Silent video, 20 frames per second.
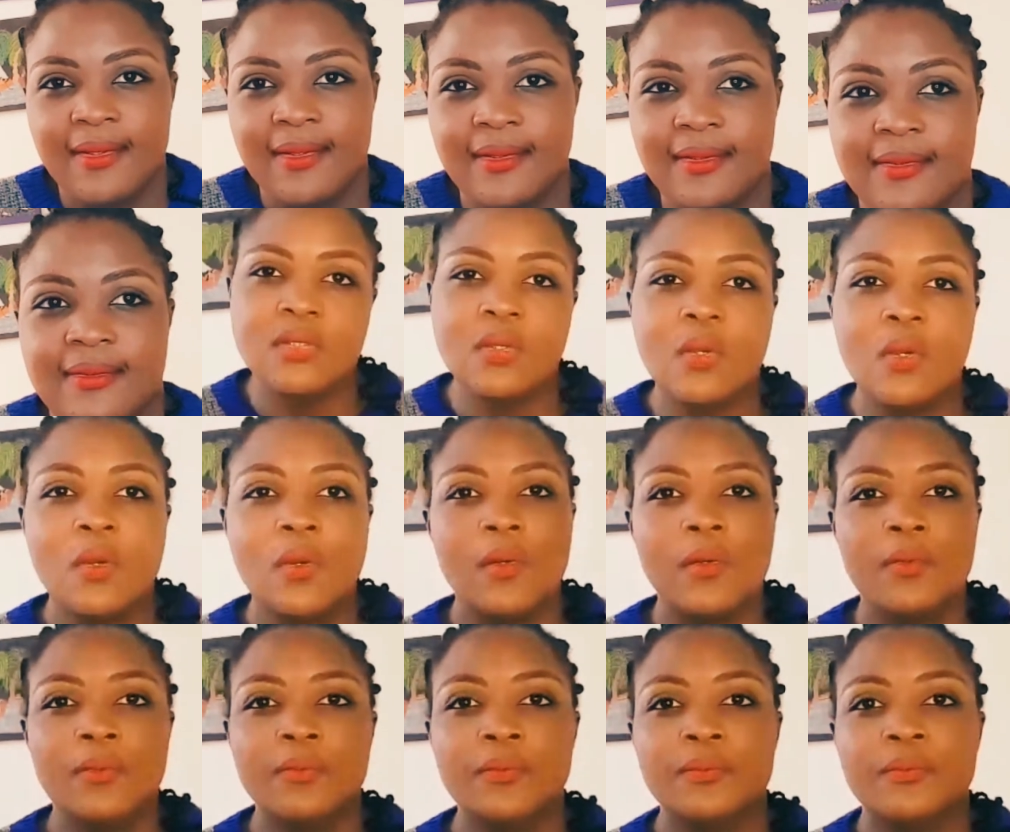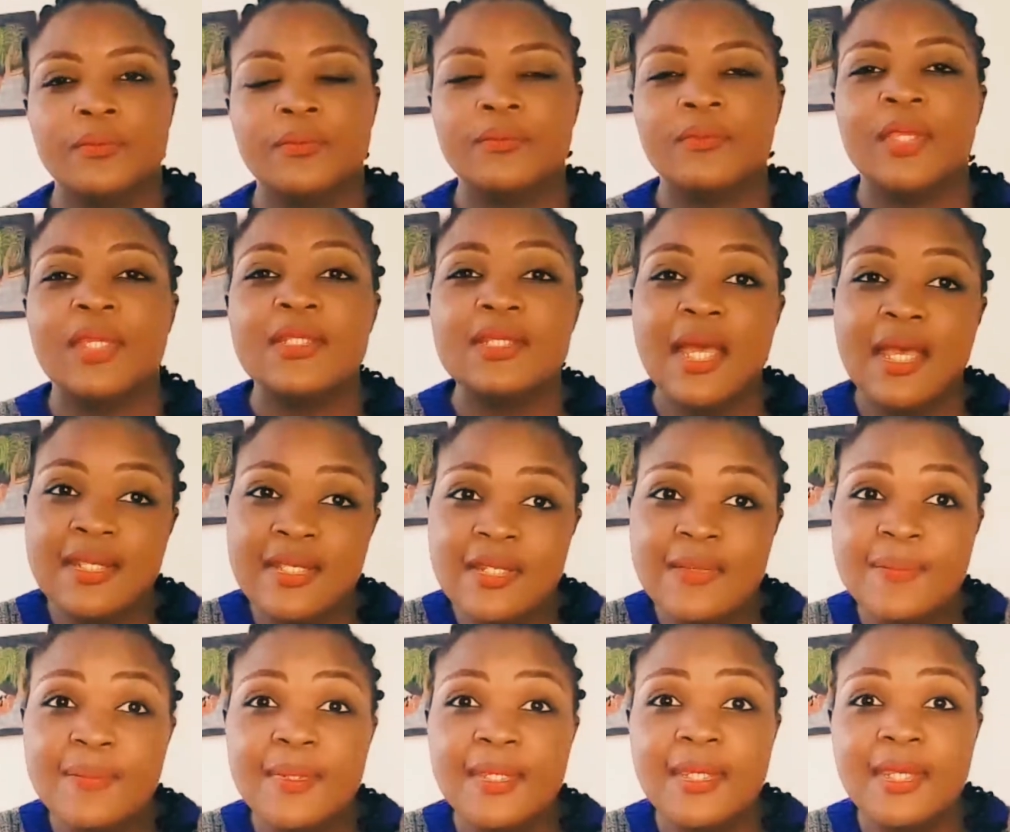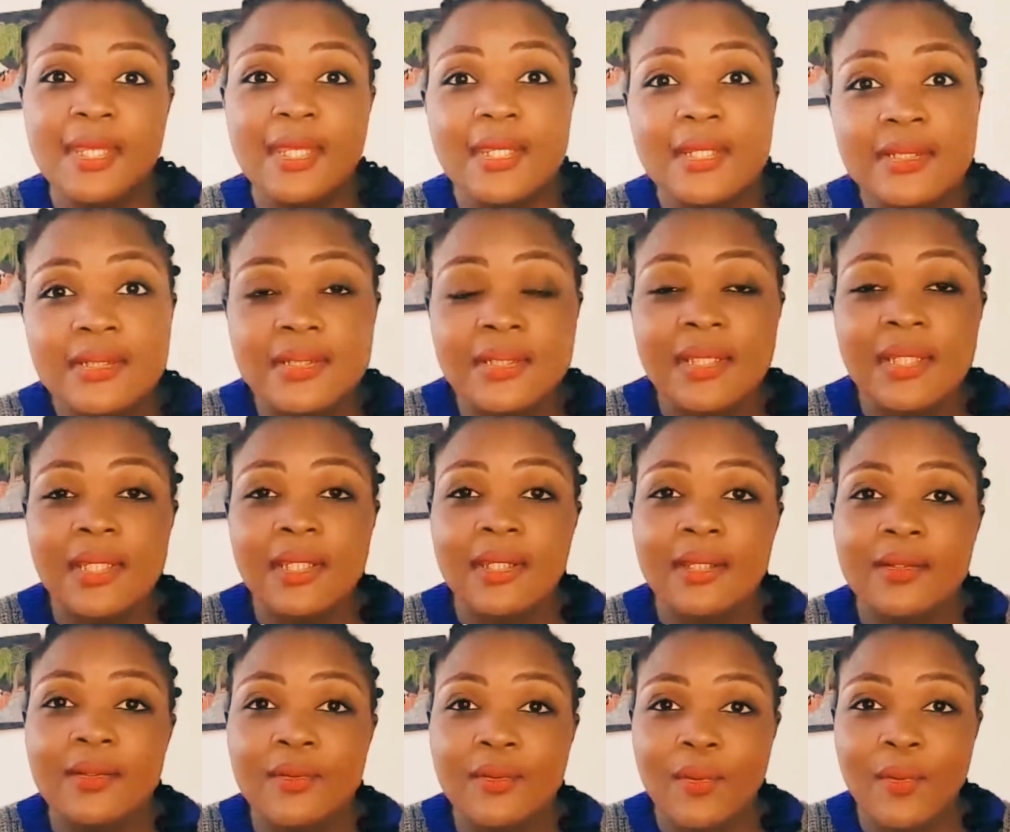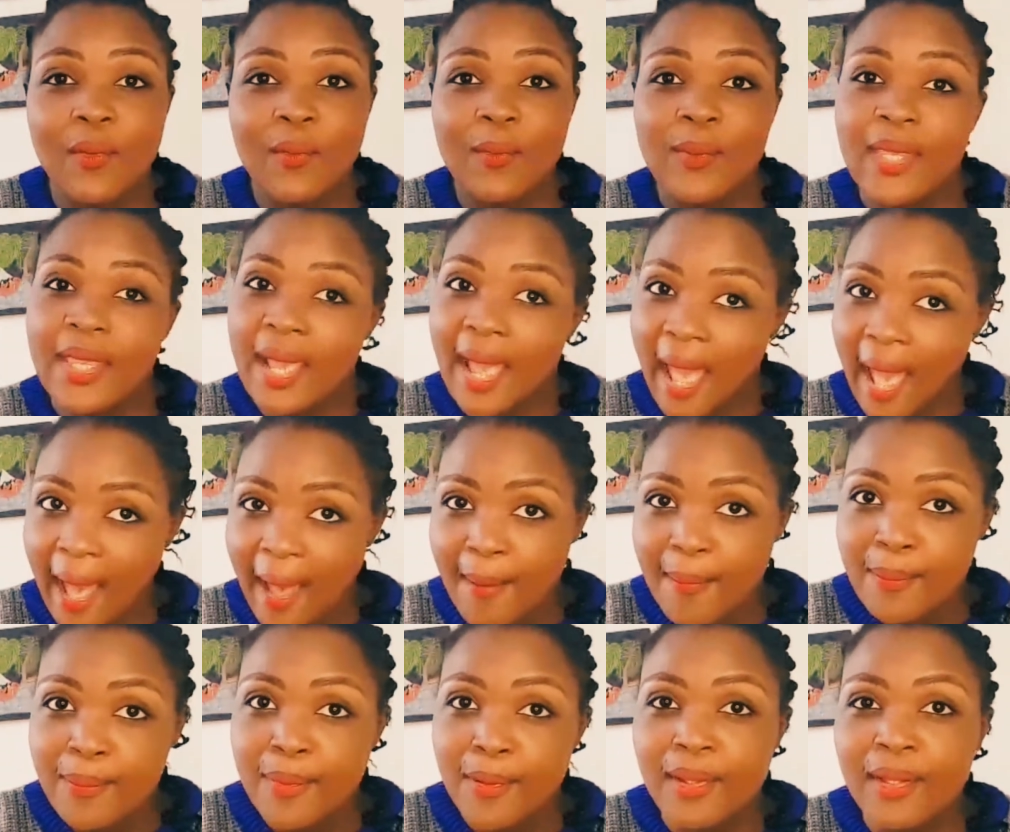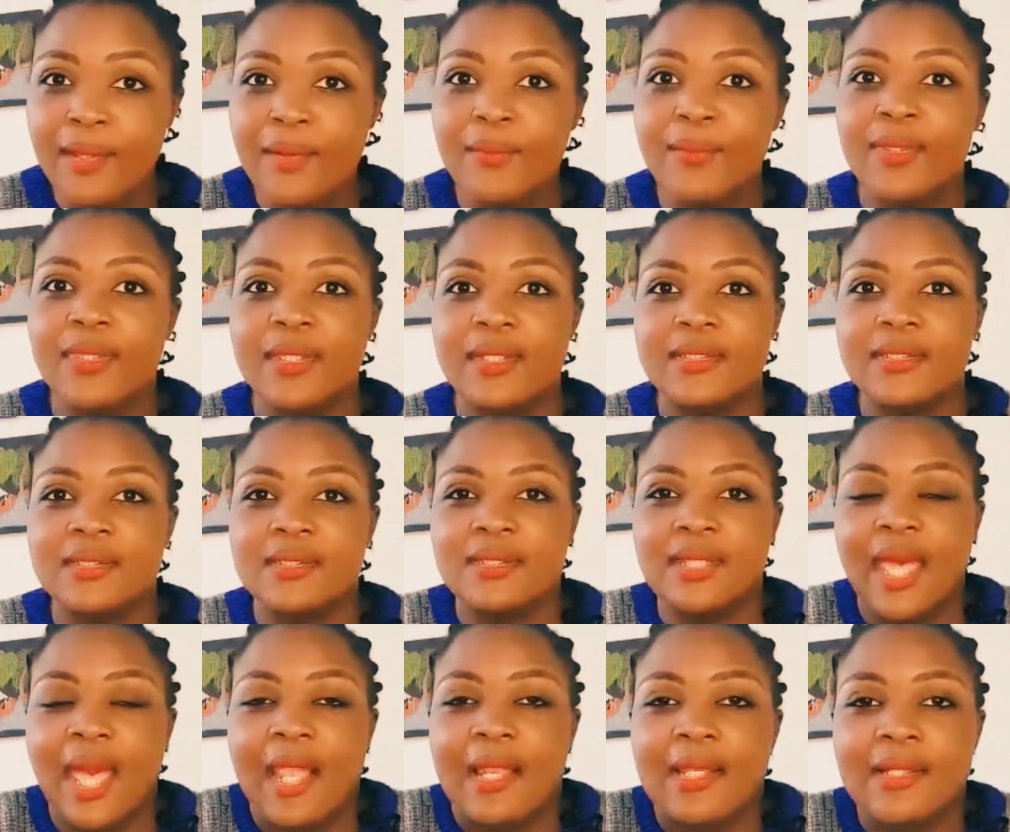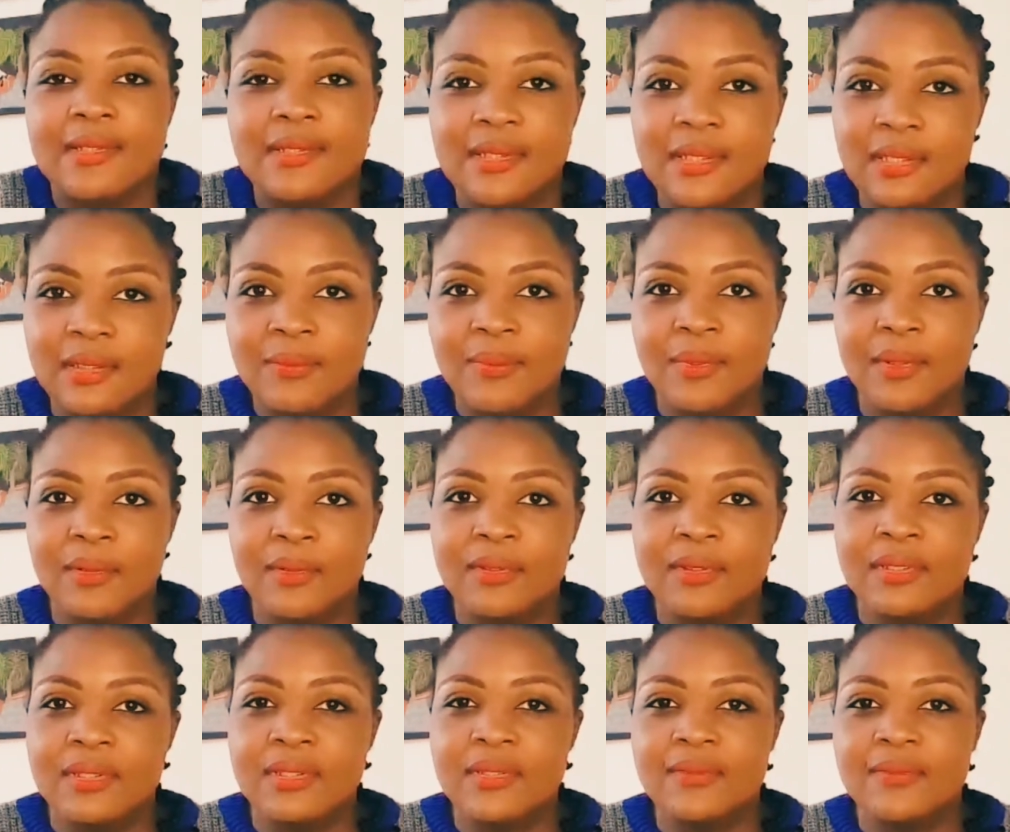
So it hasn't been easy growing up with a discolored teeth, because